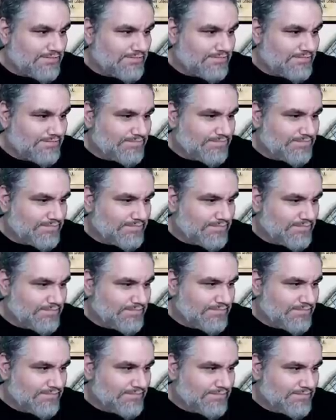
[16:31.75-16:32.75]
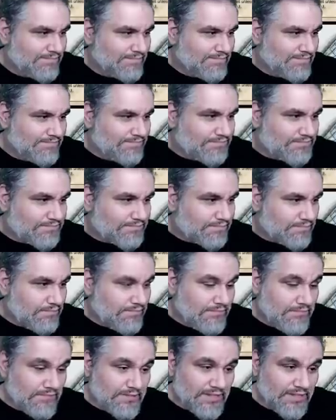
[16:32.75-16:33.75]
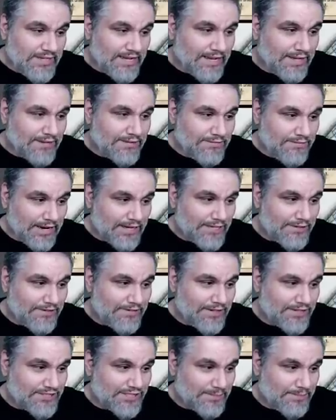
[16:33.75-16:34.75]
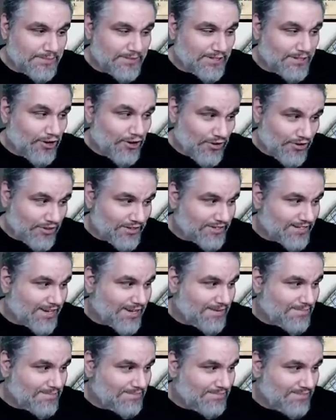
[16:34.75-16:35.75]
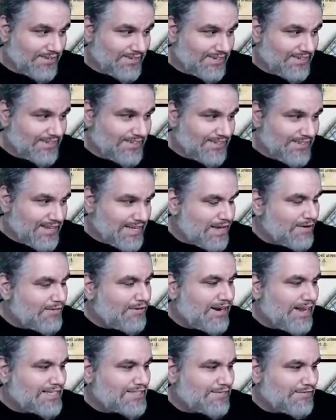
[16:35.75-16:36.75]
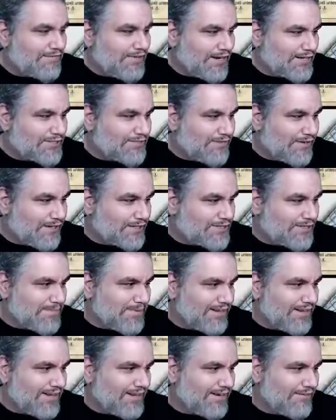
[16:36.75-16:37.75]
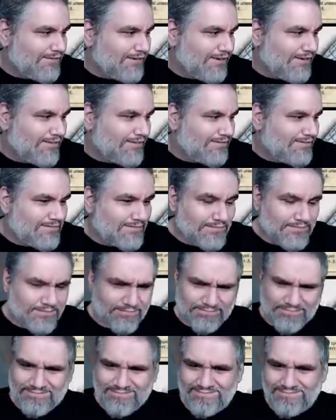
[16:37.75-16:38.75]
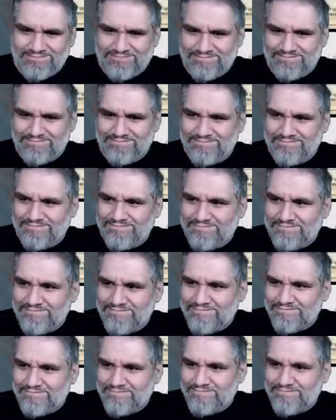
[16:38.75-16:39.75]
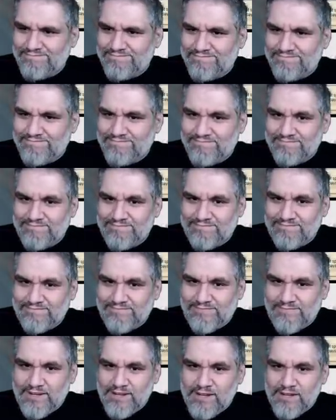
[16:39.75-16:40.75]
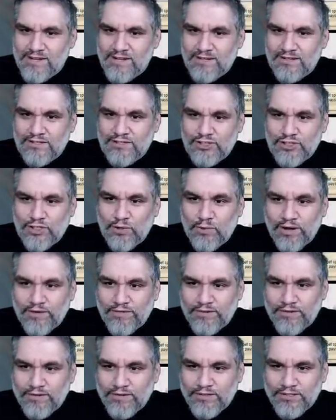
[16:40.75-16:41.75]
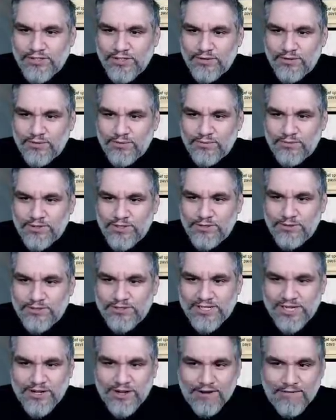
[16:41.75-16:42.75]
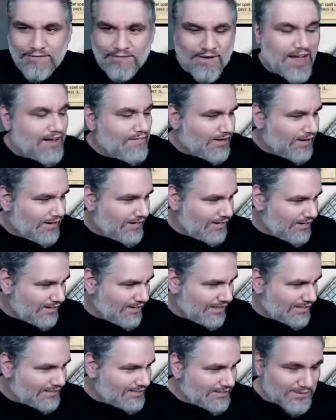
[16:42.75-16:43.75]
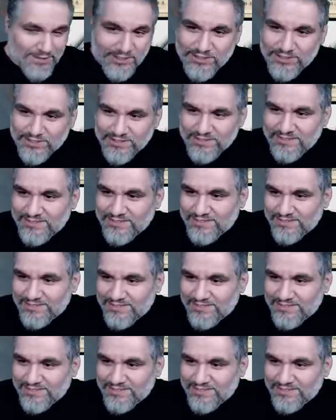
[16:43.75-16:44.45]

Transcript: Bouncy boy can be real good though sometimes. Yeah, Fact or Fiction can be good all the time. You ever cast a Fact or Fiction? when you're like, behind oh. on the board and you're like, I got five cars, and I'm like, cool, you're dead. So, so you'd say you have five on it in that situation?